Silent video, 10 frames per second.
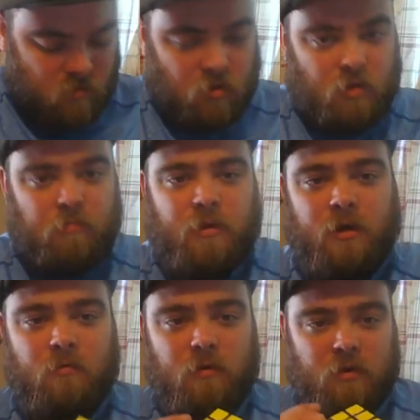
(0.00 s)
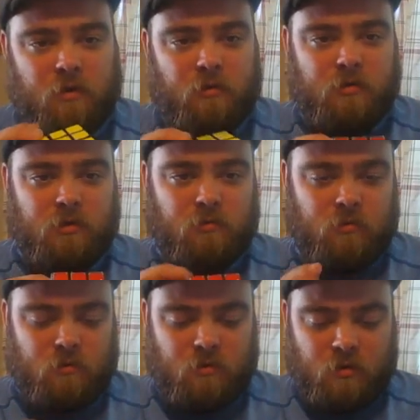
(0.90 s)
really played with is this
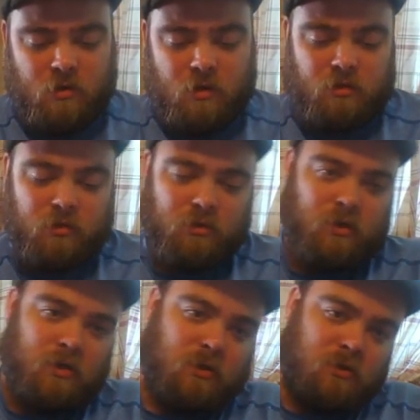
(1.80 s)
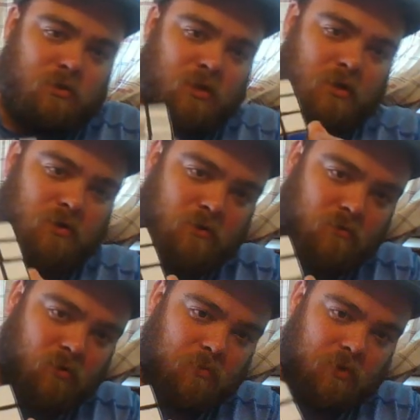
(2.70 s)
one, just standard
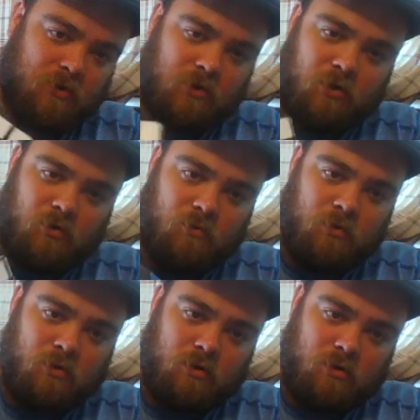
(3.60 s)
Rubik's cube.